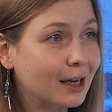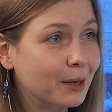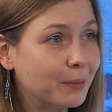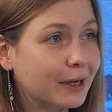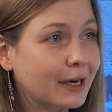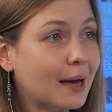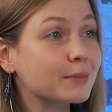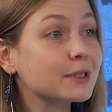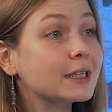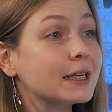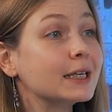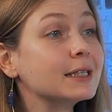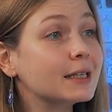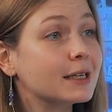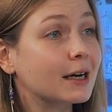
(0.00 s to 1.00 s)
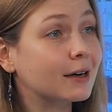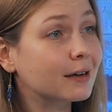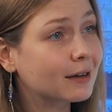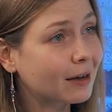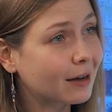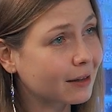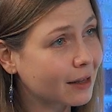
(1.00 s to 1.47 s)
becomes
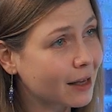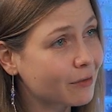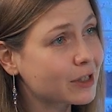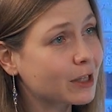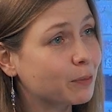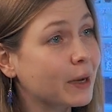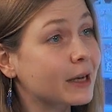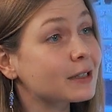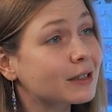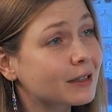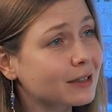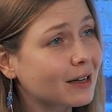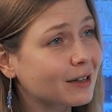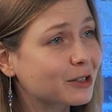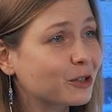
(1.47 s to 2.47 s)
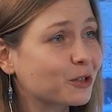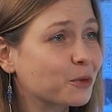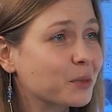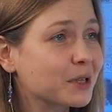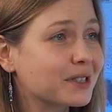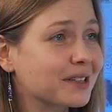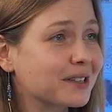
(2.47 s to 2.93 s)
easier and gives the best results to the
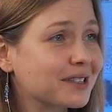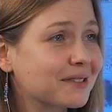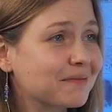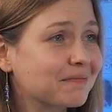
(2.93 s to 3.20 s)
business.